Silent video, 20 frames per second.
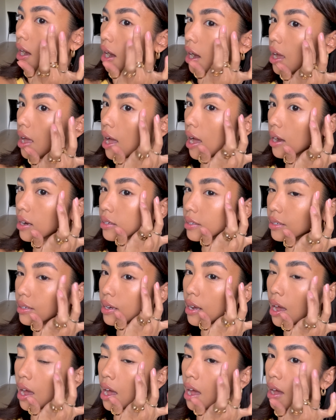I
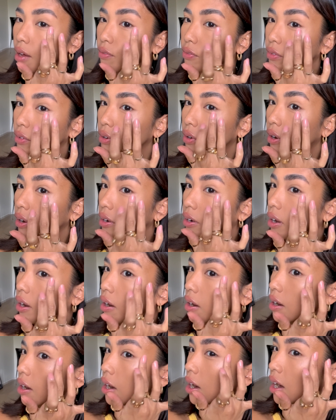actually have not
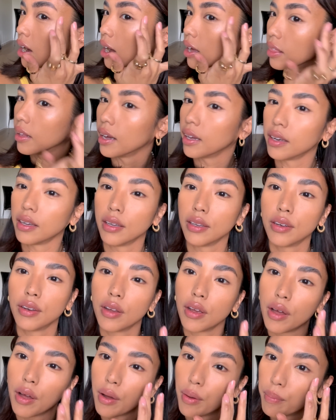highlighted
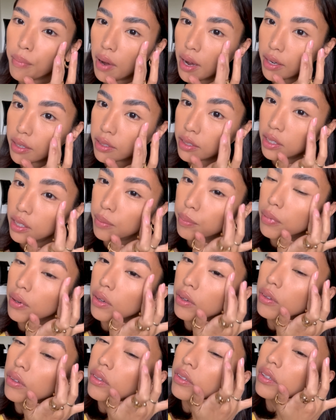my
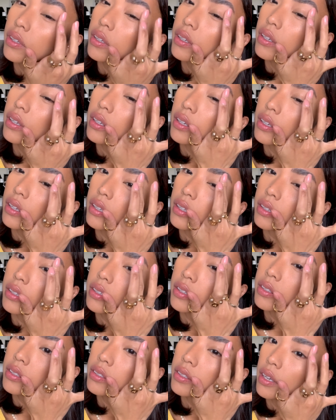cheekbones in
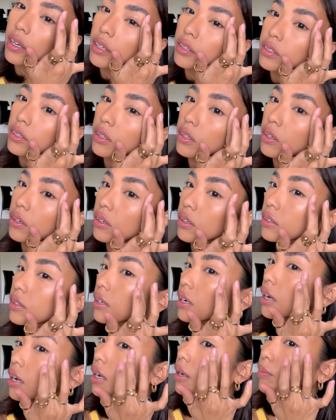such a long
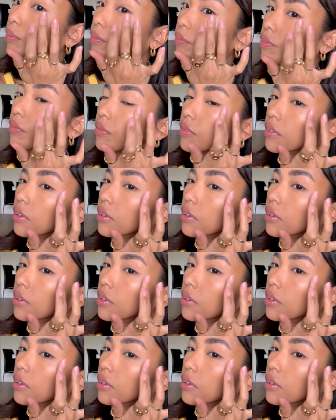time.